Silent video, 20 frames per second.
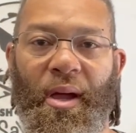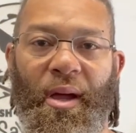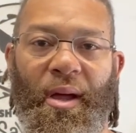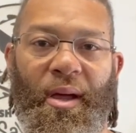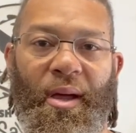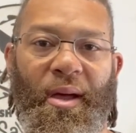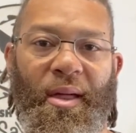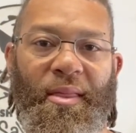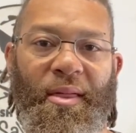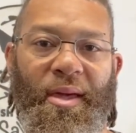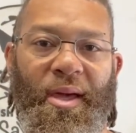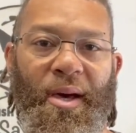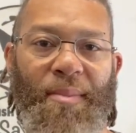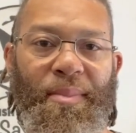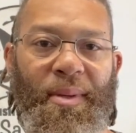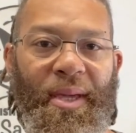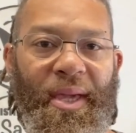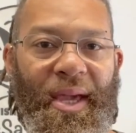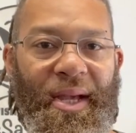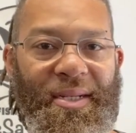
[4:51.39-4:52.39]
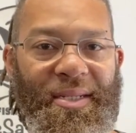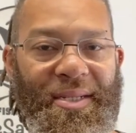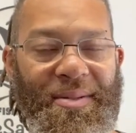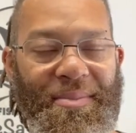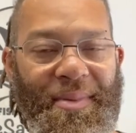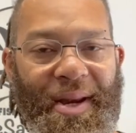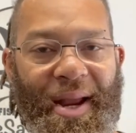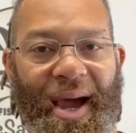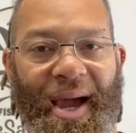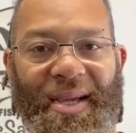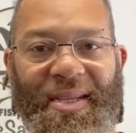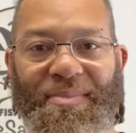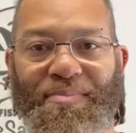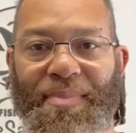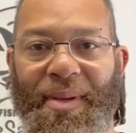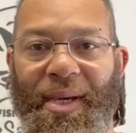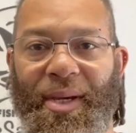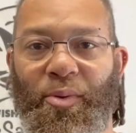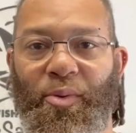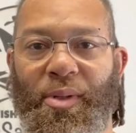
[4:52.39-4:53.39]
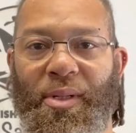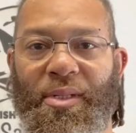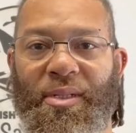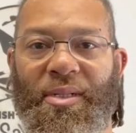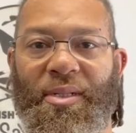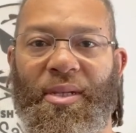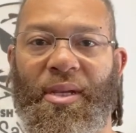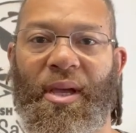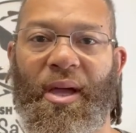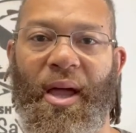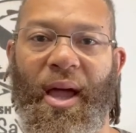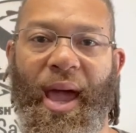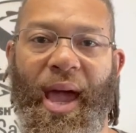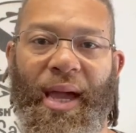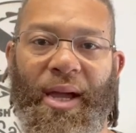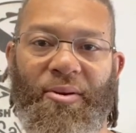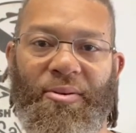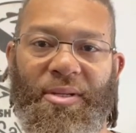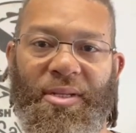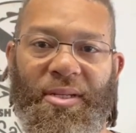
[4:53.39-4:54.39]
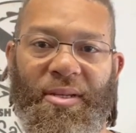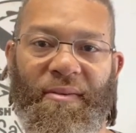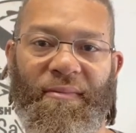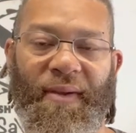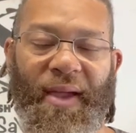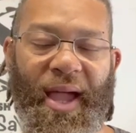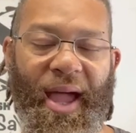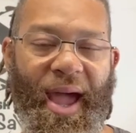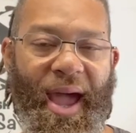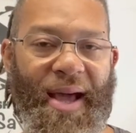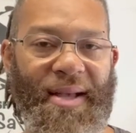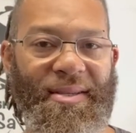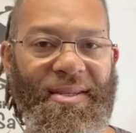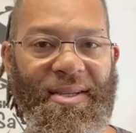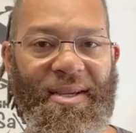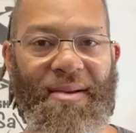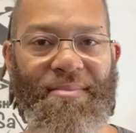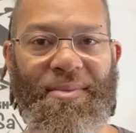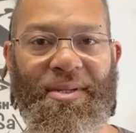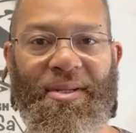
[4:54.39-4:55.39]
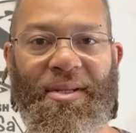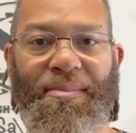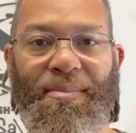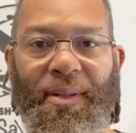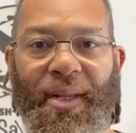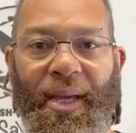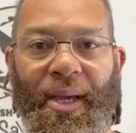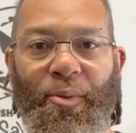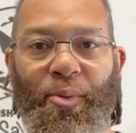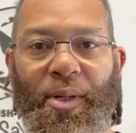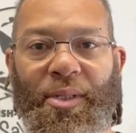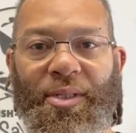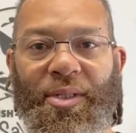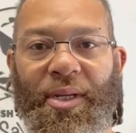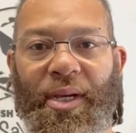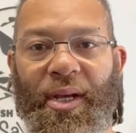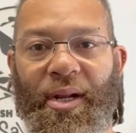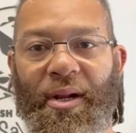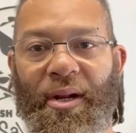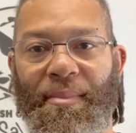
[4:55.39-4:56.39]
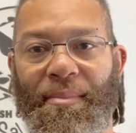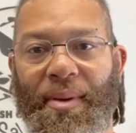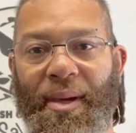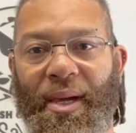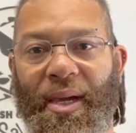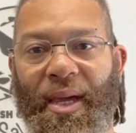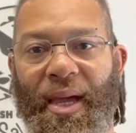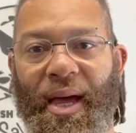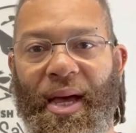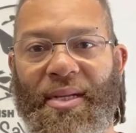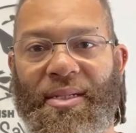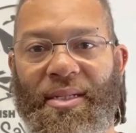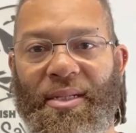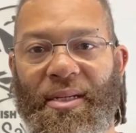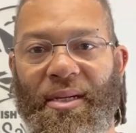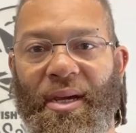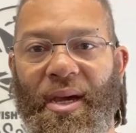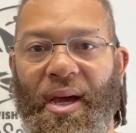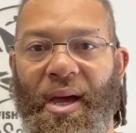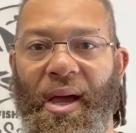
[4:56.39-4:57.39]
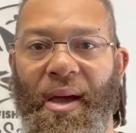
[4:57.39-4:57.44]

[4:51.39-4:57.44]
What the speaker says: They help you catch some nice big ones. Accuracy of cast comes into play once you get into bait casting.